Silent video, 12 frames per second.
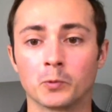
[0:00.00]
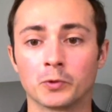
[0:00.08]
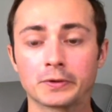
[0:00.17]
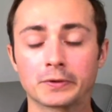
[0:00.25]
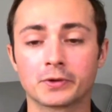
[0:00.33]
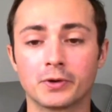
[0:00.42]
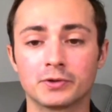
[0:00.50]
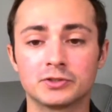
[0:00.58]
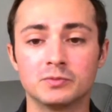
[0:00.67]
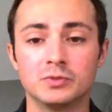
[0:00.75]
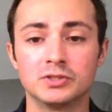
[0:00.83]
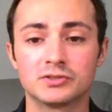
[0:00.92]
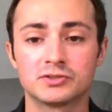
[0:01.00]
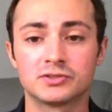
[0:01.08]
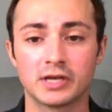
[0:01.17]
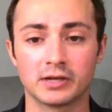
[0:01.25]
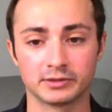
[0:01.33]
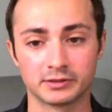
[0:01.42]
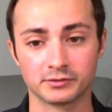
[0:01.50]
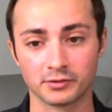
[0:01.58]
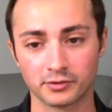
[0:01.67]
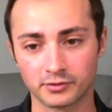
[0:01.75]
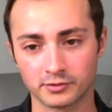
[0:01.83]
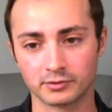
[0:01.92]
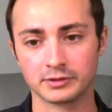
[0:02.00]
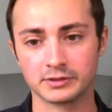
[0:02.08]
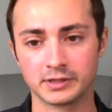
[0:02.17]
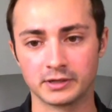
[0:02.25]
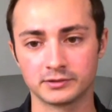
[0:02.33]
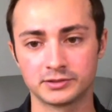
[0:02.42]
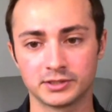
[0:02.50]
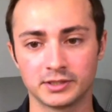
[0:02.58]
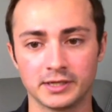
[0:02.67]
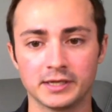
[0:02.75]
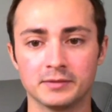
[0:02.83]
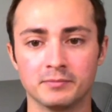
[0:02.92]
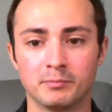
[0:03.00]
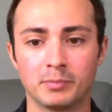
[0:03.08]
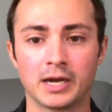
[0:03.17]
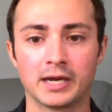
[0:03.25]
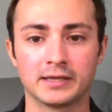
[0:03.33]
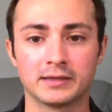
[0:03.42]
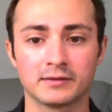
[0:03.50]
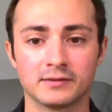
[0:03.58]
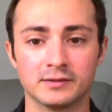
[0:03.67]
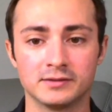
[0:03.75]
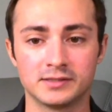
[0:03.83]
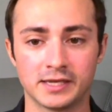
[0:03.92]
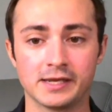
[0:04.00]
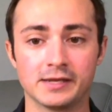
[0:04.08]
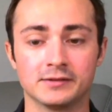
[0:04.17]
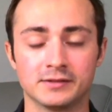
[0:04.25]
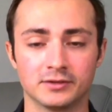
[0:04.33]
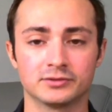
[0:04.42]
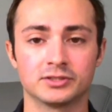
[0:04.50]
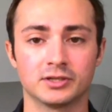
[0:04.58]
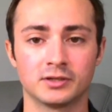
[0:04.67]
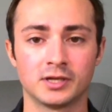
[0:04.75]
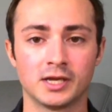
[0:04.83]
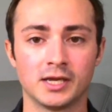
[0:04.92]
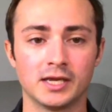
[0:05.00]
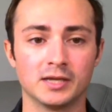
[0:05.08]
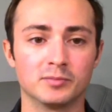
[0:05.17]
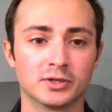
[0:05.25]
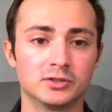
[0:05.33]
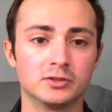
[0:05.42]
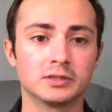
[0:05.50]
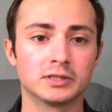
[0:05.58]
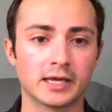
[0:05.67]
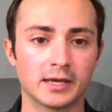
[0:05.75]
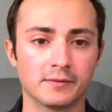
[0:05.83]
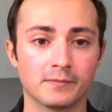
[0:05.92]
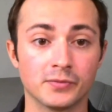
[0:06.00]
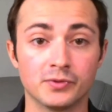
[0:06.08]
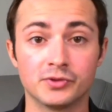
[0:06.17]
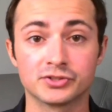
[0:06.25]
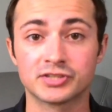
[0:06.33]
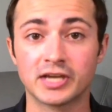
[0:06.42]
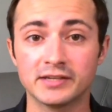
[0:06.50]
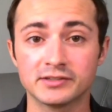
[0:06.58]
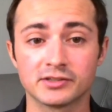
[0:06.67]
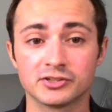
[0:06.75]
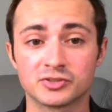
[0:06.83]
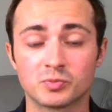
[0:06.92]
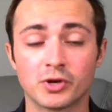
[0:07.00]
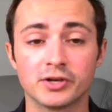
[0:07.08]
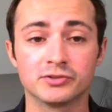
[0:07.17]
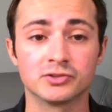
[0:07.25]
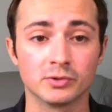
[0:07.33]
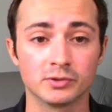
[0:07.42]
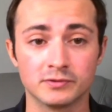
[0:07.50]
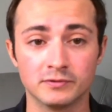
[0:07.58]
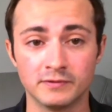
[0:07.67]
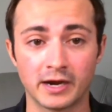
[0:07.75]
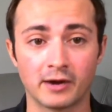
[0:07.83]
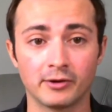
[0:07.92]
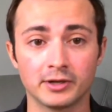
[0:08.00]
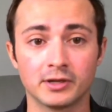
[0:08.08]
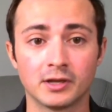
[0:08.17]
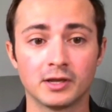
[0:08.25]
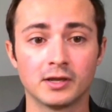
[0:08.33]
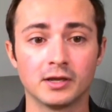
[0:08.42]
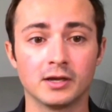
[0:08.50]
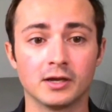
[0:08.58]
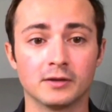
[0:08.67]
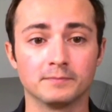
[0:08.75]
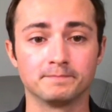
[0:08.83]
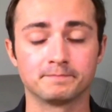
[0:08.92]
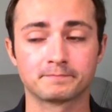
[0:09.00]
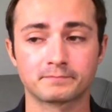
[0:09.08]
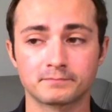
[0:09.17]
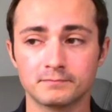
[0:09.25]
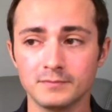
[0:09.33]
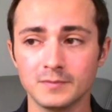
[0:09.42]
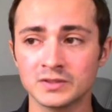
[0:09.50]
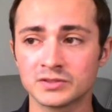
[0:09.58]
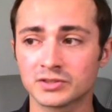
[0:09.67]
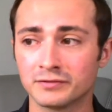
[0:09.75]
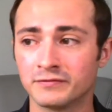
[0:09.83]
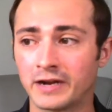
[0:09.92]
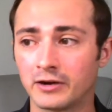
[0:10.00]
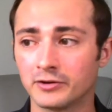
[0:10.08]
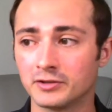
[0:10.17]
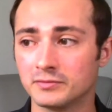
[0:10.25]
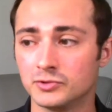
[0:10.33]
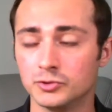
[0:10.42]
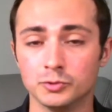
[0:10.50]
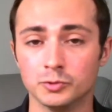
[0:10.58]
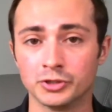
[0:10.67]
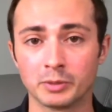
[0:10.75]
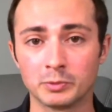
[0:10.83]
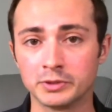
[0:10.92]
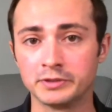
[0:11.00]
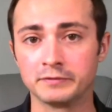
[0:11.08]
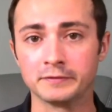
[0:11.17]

we're going to be selling the 30 delta and buying the 10 delta. And by doing that, the size of the spread is going to vary. It's going to vary due to a number of